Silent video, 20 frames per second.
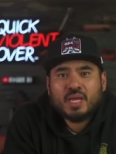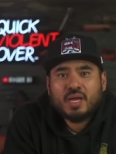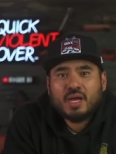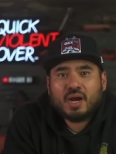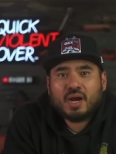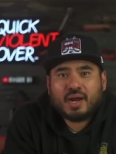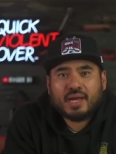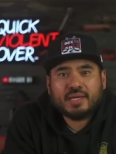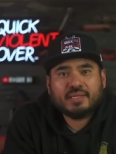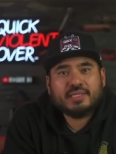
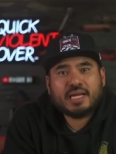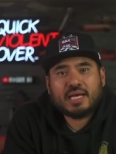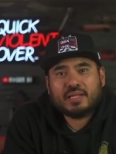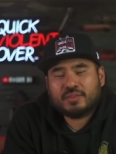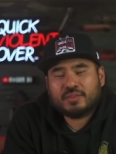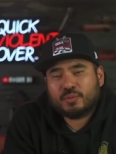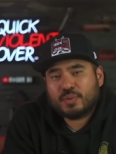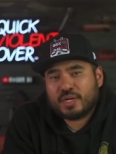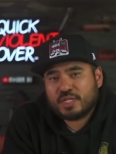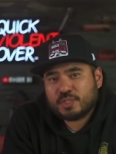All right, now
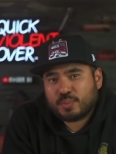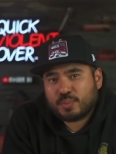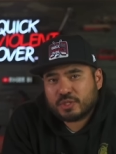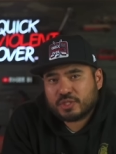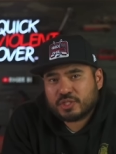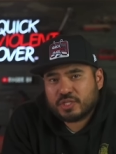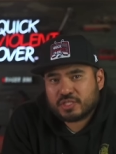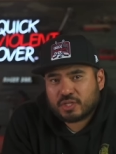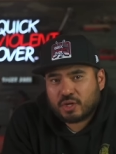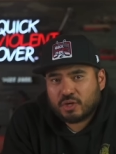that the range
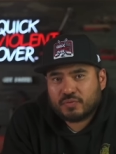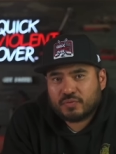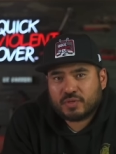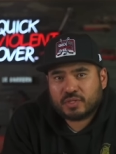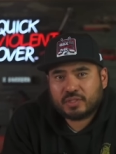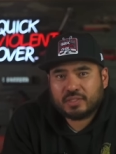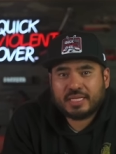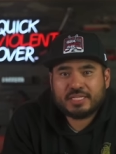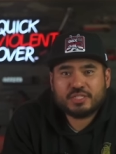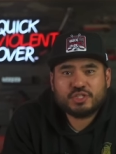portion is over,
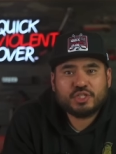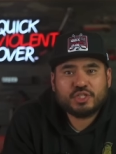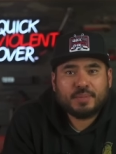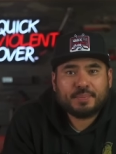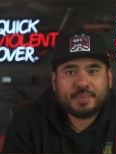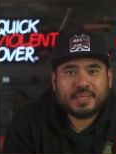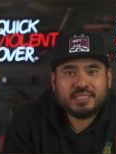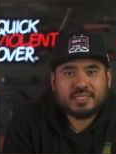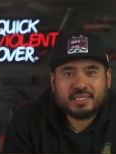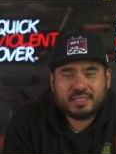let's
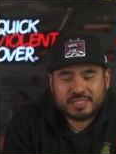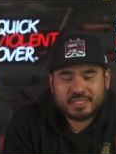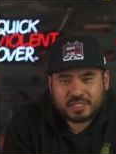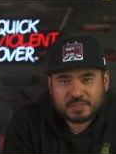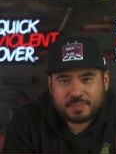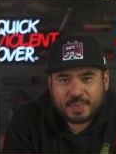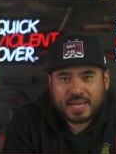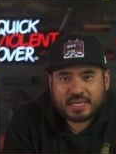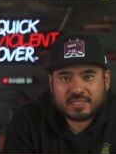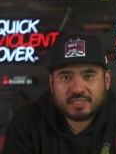jump into the
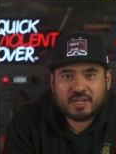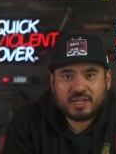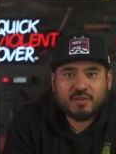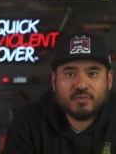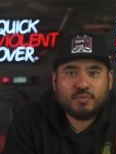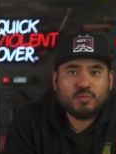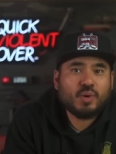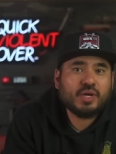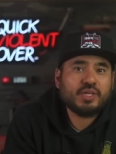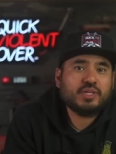specs
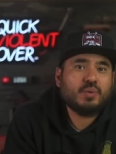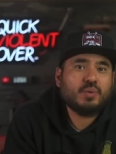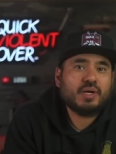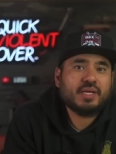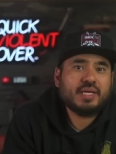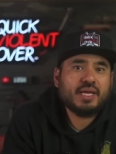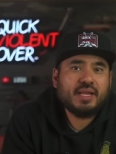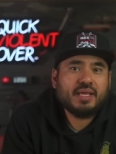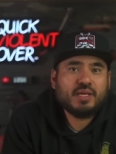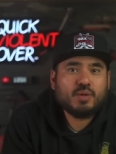of what you are
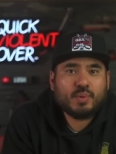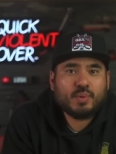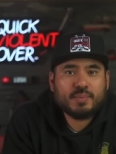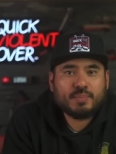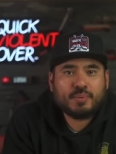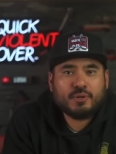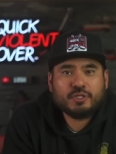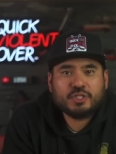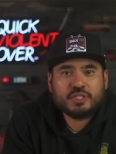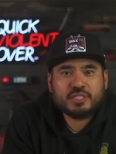getting when
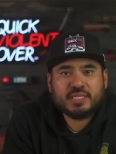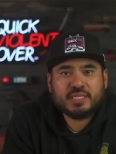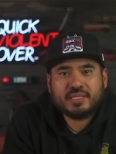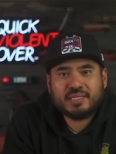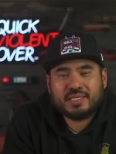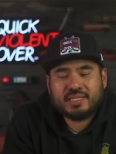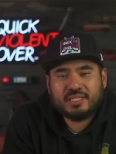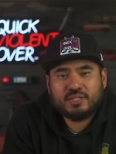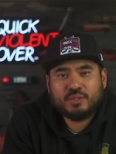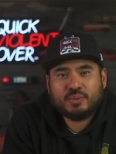purchasing
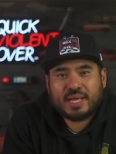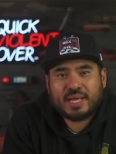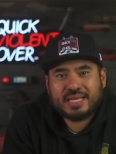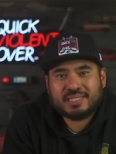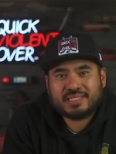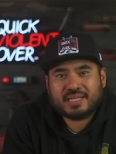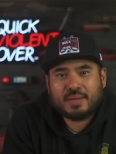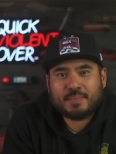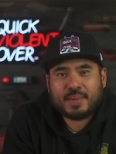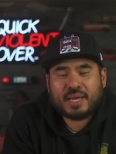the new
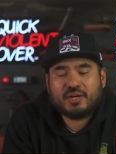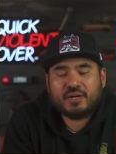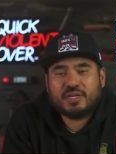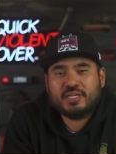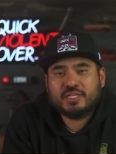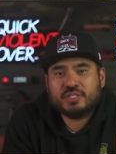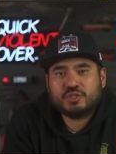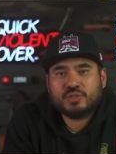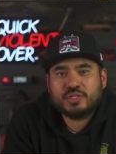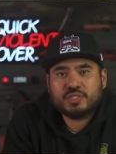Antimatter
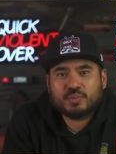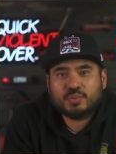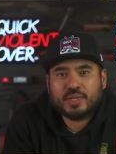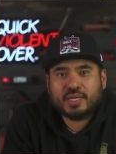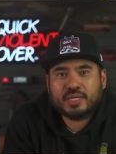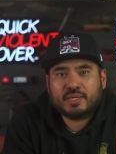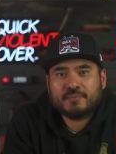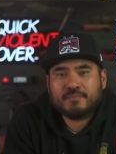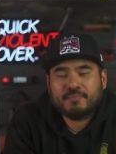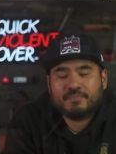Industries wing.